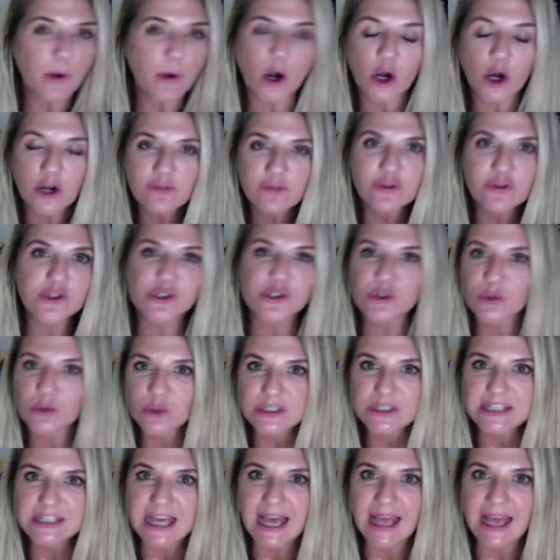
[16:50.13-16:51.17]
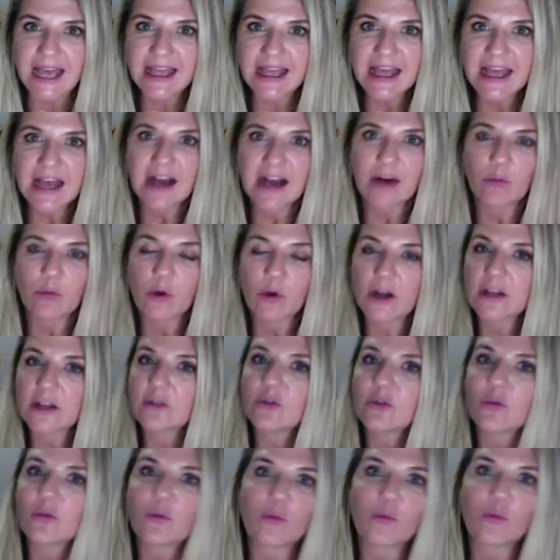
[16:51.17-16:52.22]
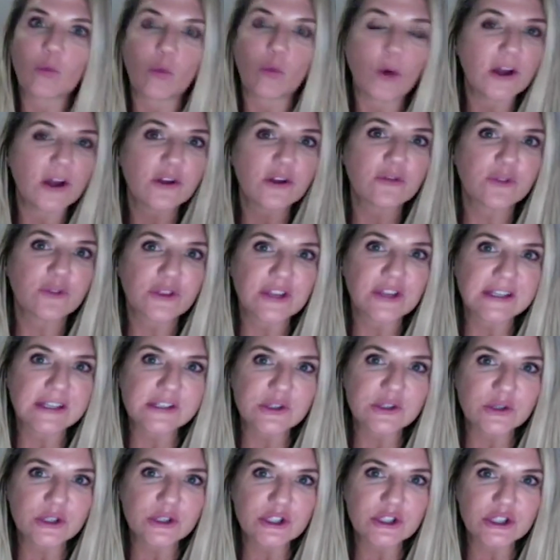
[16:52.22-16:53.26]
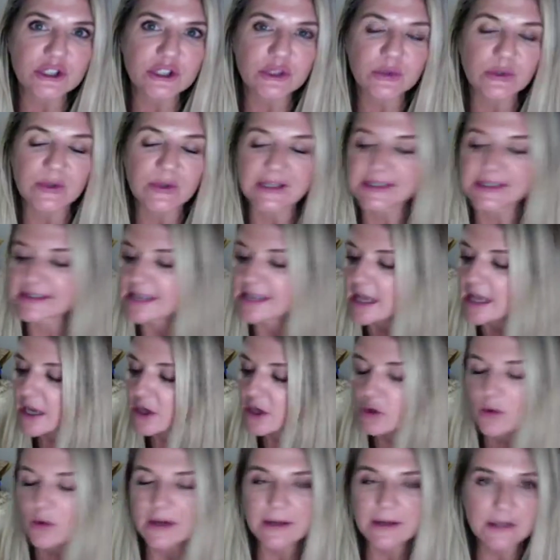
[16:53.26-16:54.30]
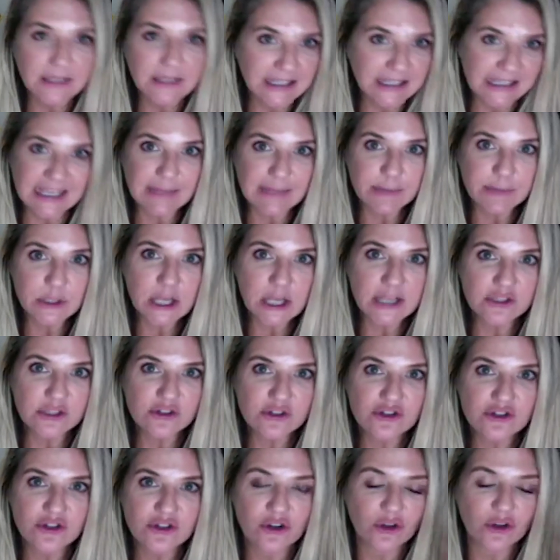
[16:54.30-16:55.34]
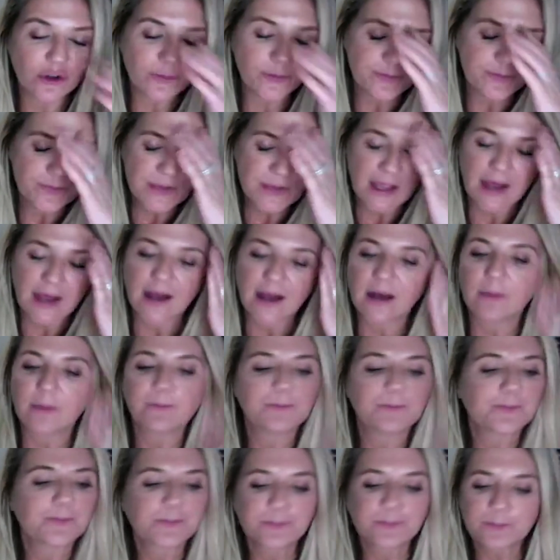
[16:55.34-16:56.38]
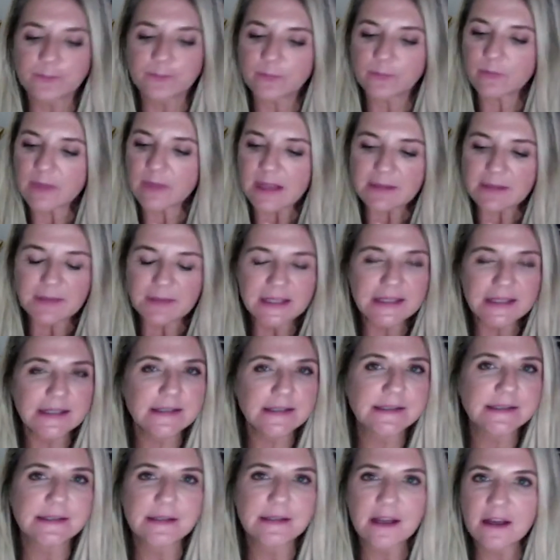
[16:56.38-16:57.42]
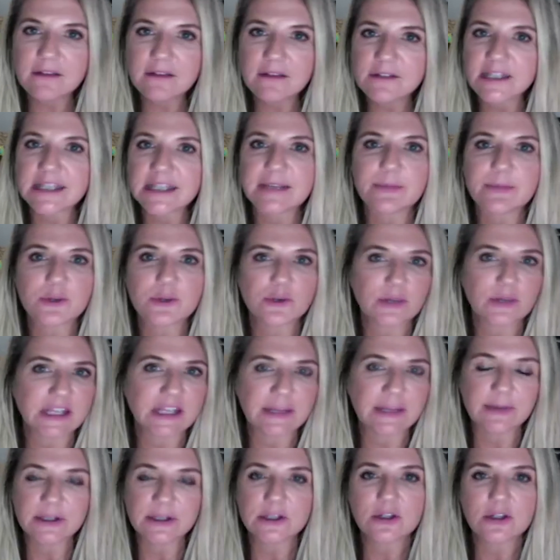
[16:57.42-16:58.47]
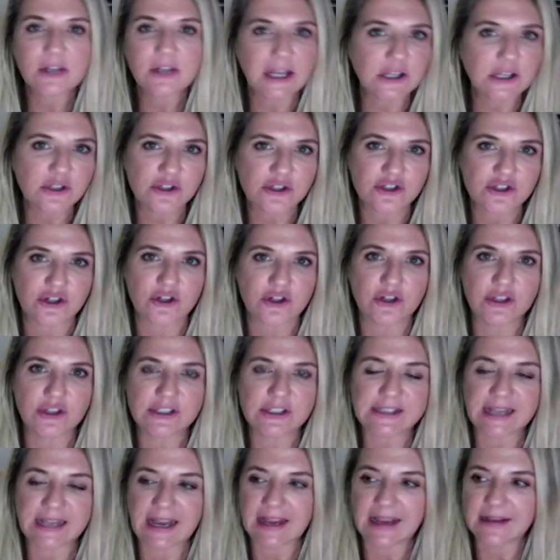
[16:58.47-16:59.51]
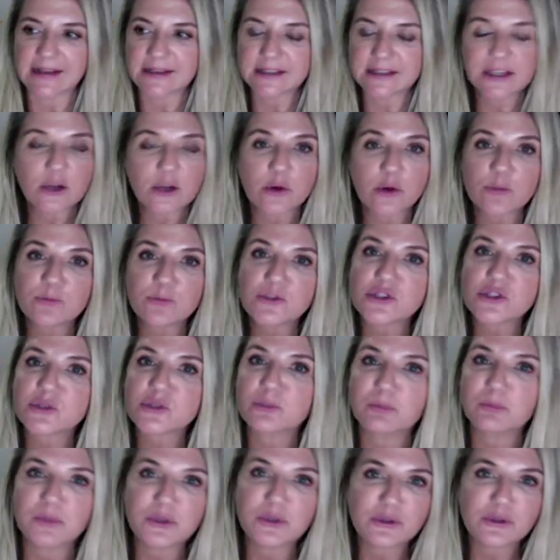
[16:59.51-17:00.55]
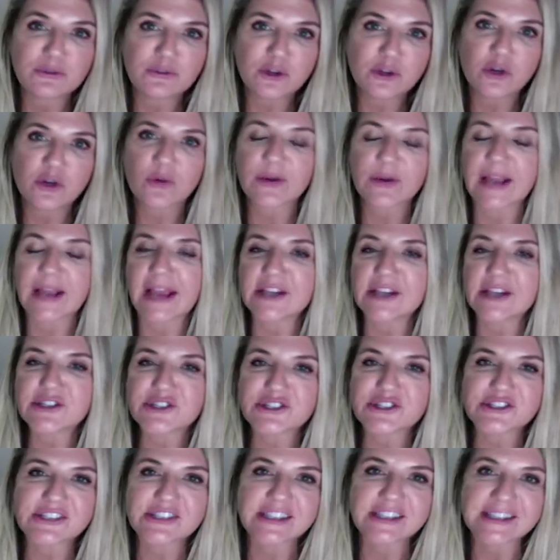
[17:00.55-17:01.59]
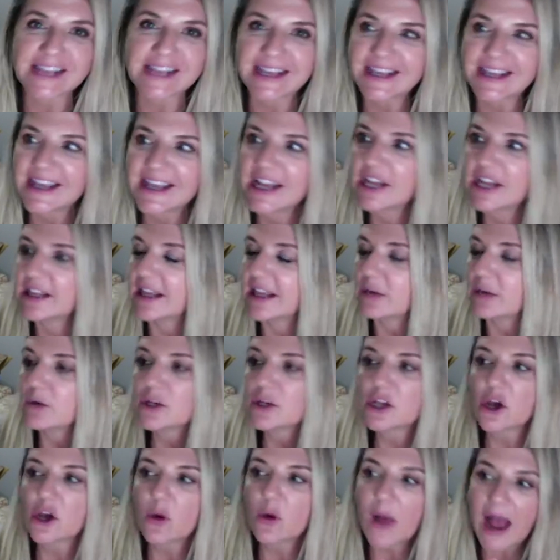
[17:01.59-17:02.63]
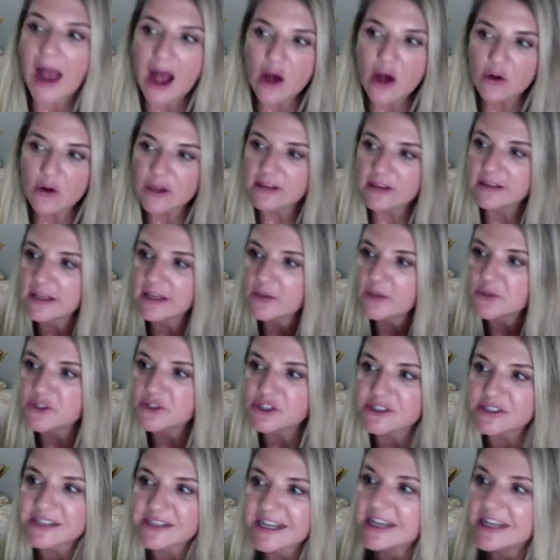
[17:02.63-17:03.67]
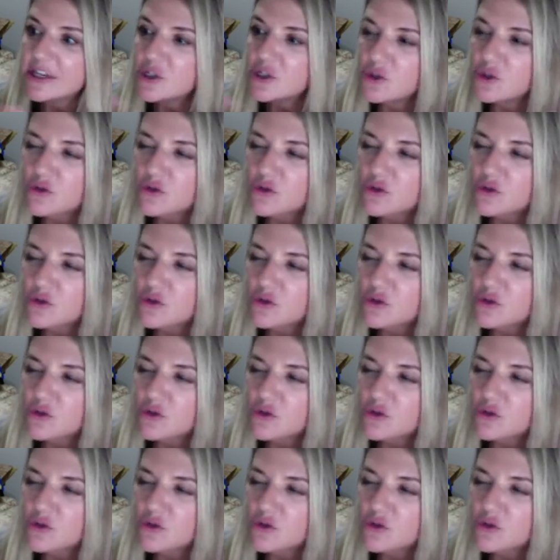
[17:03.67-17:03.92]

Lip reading: part of your school day. One of the wonderful things you can do is keep a nature journal. My kids loved keeping their nature journals, and they were just beautiful creations that they would go out and they would just